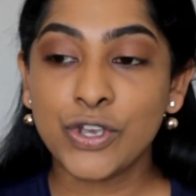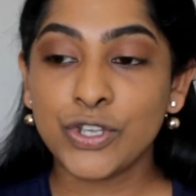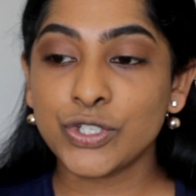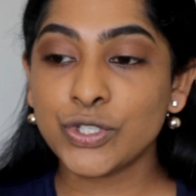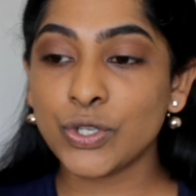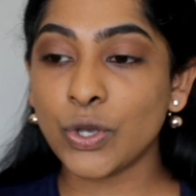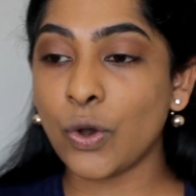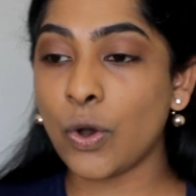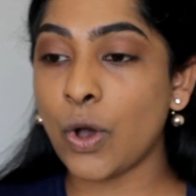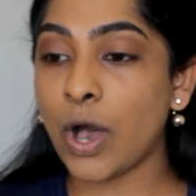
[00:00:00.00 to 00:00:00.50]

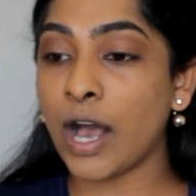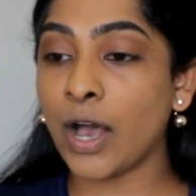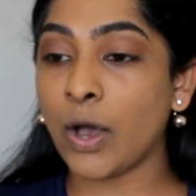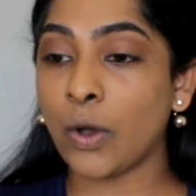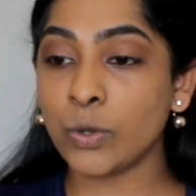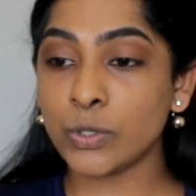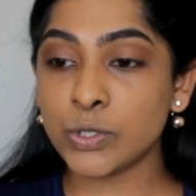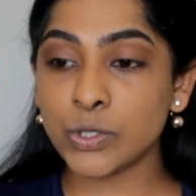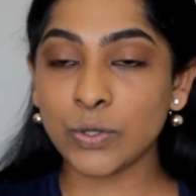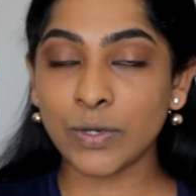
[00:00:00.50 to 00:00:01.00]
So I
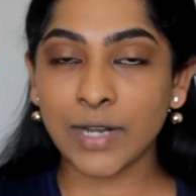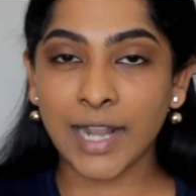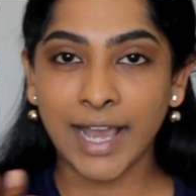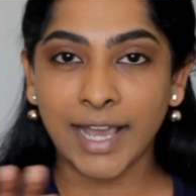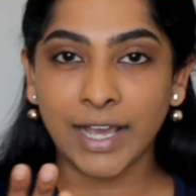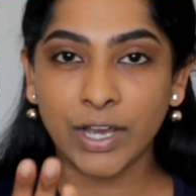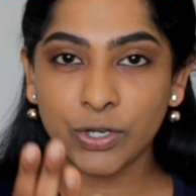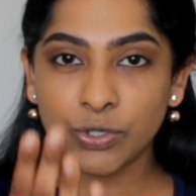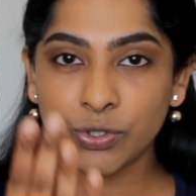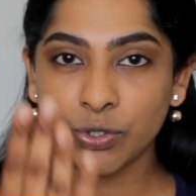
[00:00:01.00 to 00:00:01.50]
also
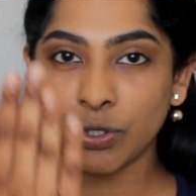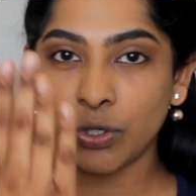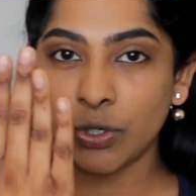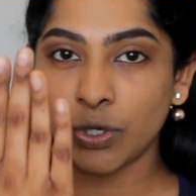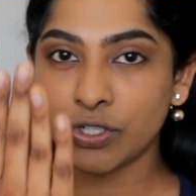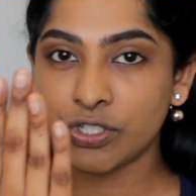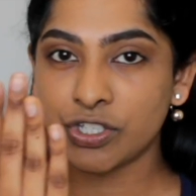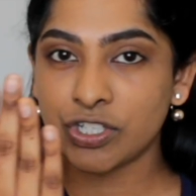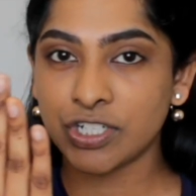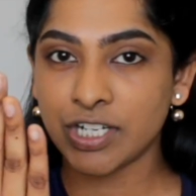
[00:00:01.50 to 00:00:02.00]
like to
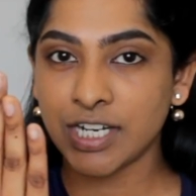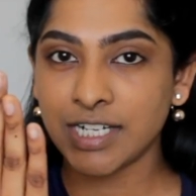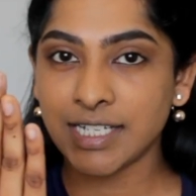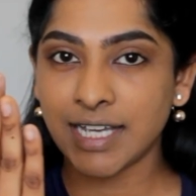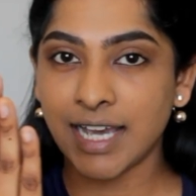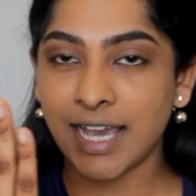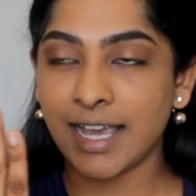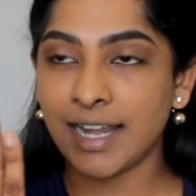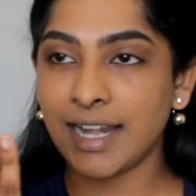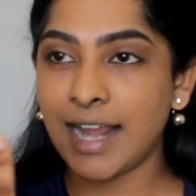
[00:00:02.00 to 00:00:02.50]
look straight
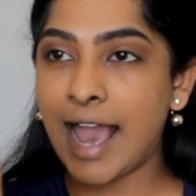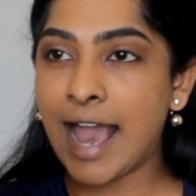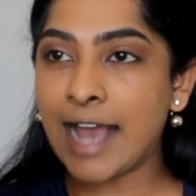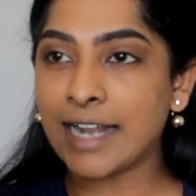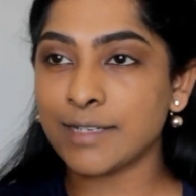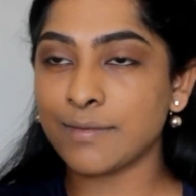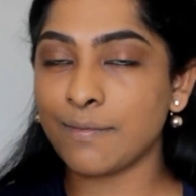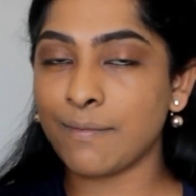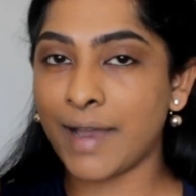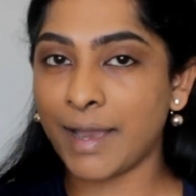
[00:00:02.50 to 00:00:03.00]
ahead
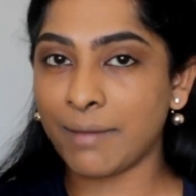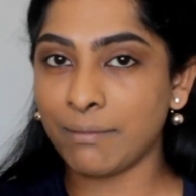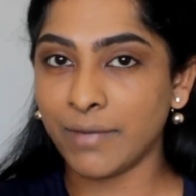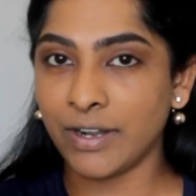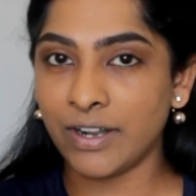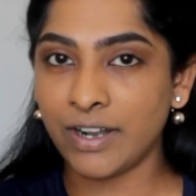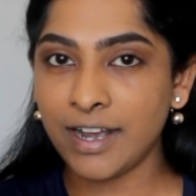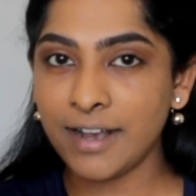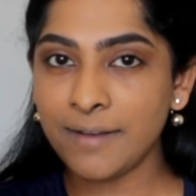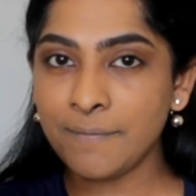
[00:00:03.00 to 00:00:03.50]
at my
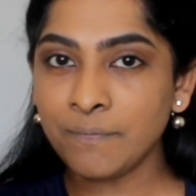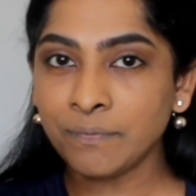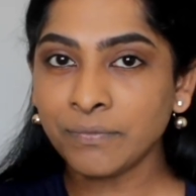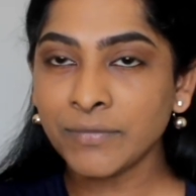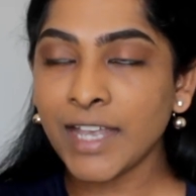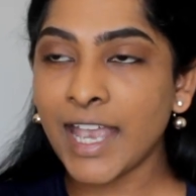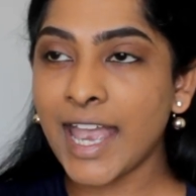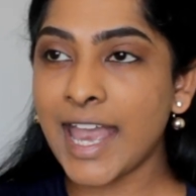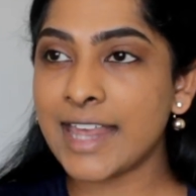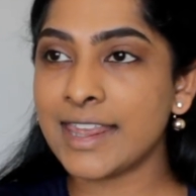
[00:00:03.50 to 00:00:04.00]
mirror,
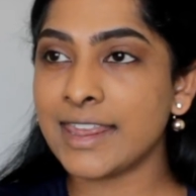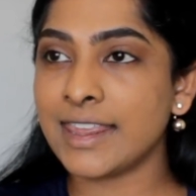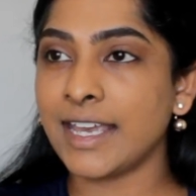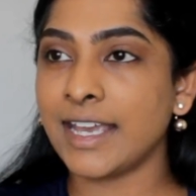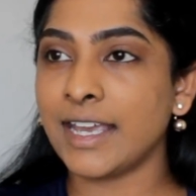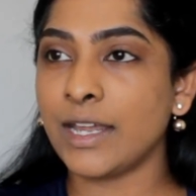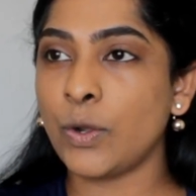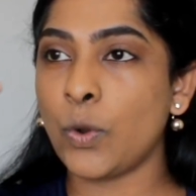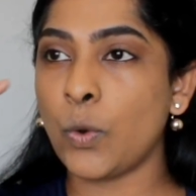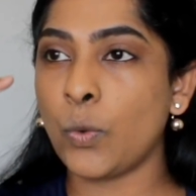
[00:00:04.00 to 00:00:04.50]
and
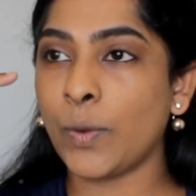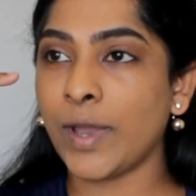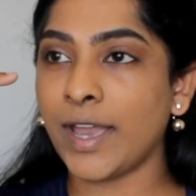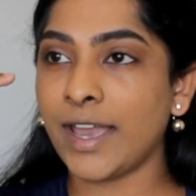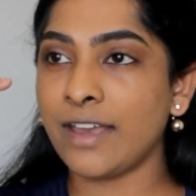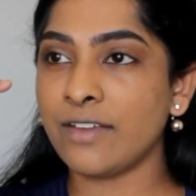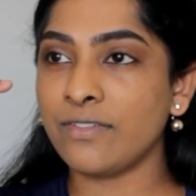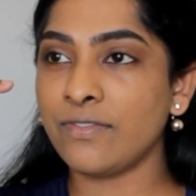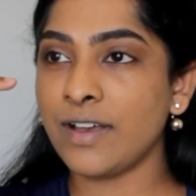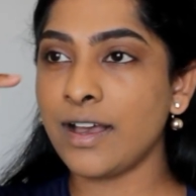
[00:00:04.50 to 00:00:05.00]
then
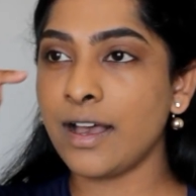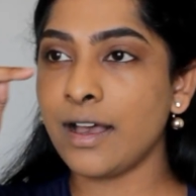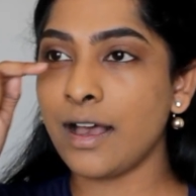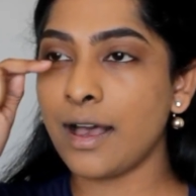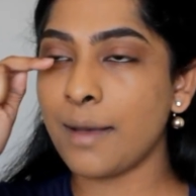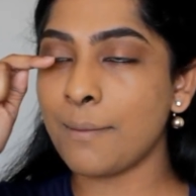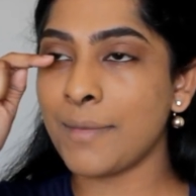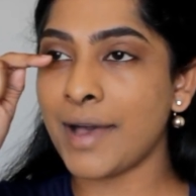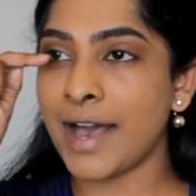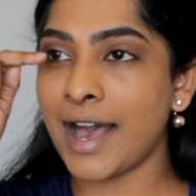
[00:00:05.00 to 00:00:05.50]

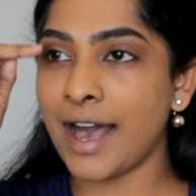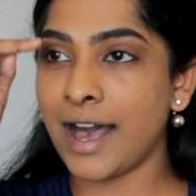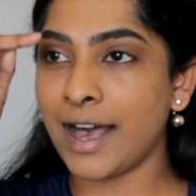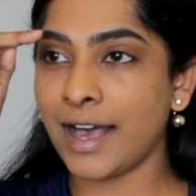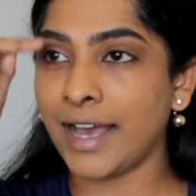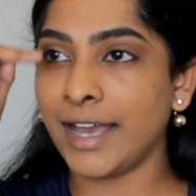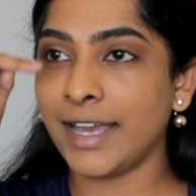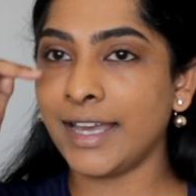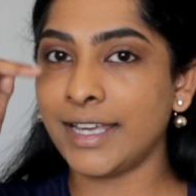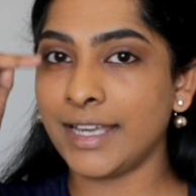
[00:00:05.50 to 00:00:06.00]
wherever my
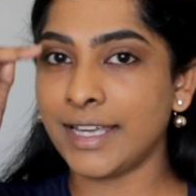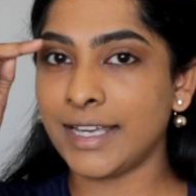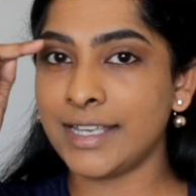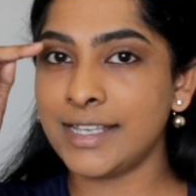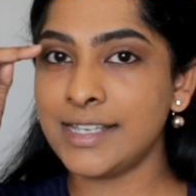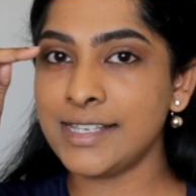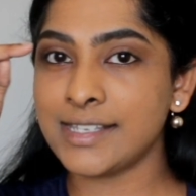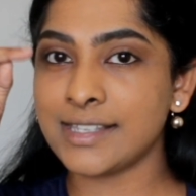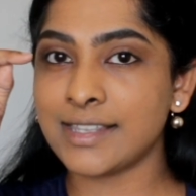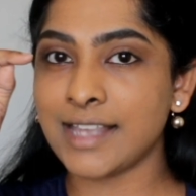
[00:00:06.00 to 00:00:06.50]
eye
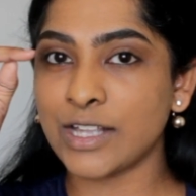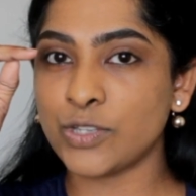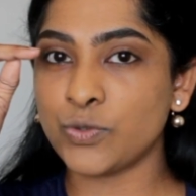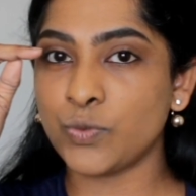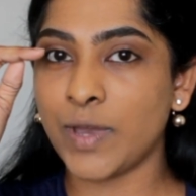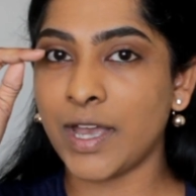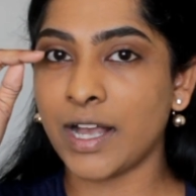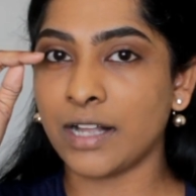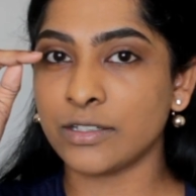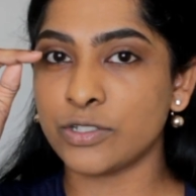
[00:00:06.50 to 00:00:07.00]
is, that's
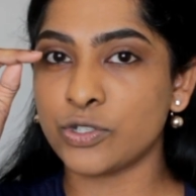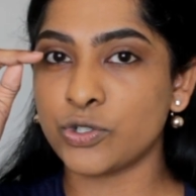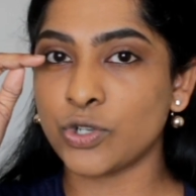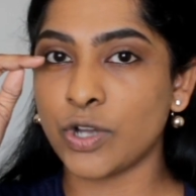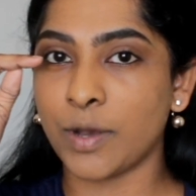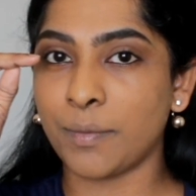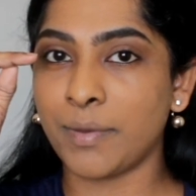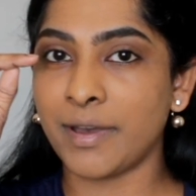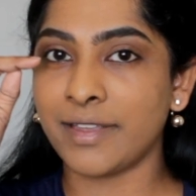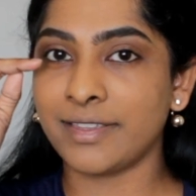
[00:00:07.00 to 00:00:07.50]
where I'll
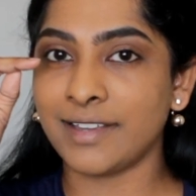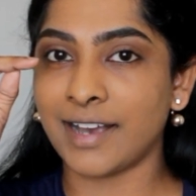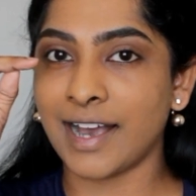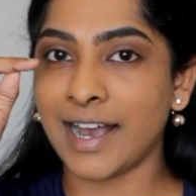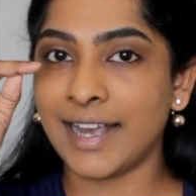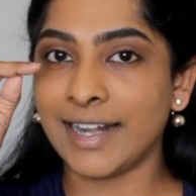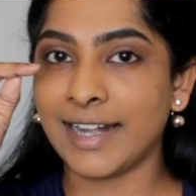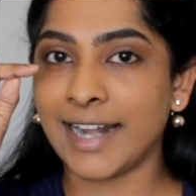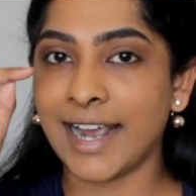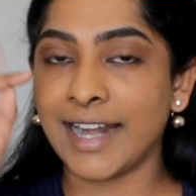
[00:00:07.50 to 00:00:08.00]
stop the
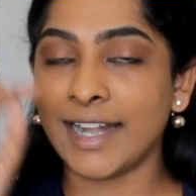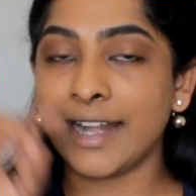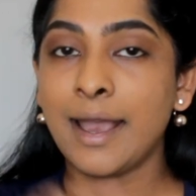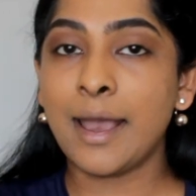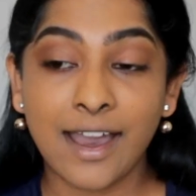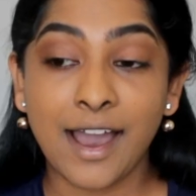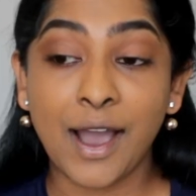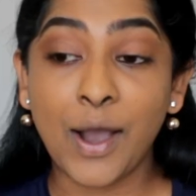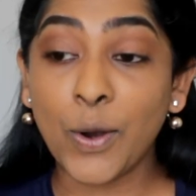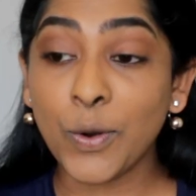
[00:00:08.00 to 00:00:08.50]
eyeline.
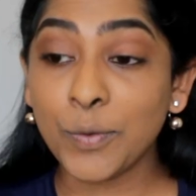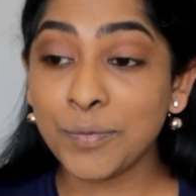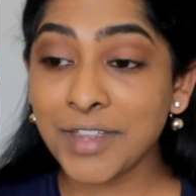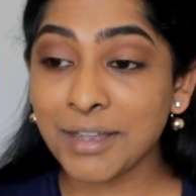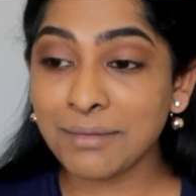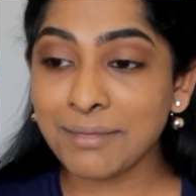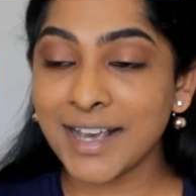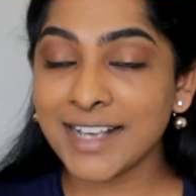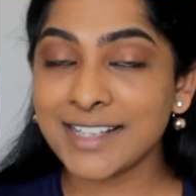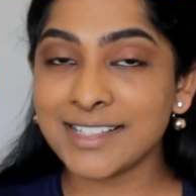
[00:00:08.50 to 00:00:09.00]
I hope
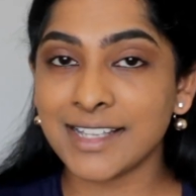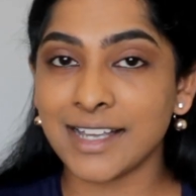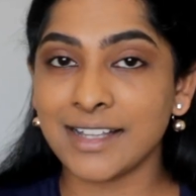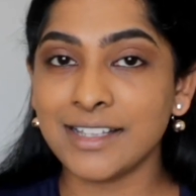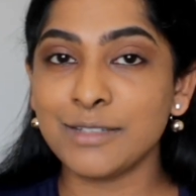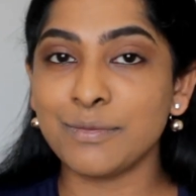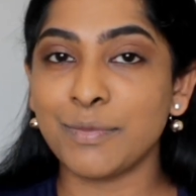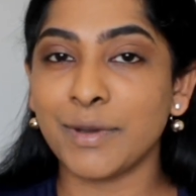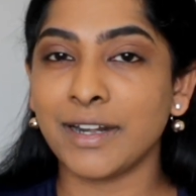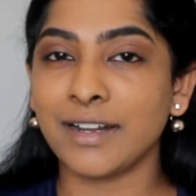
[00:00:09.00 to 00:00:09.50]
that makes
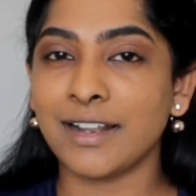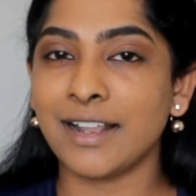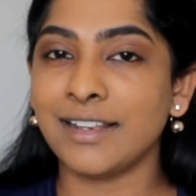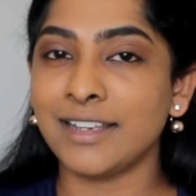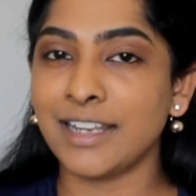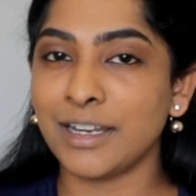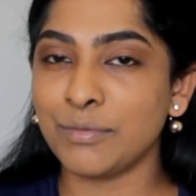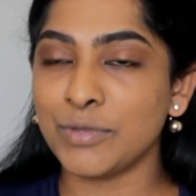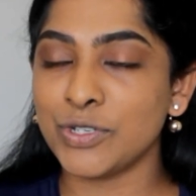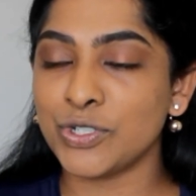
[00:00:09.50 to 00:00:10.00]
sense, but
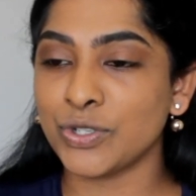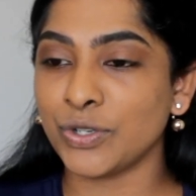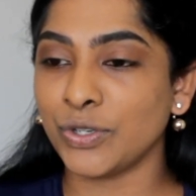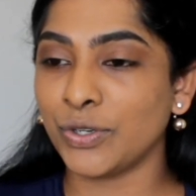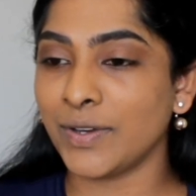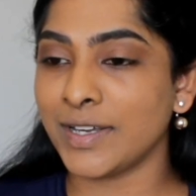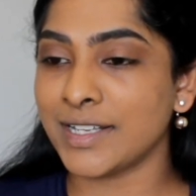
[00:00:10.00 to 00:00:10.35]
let me show you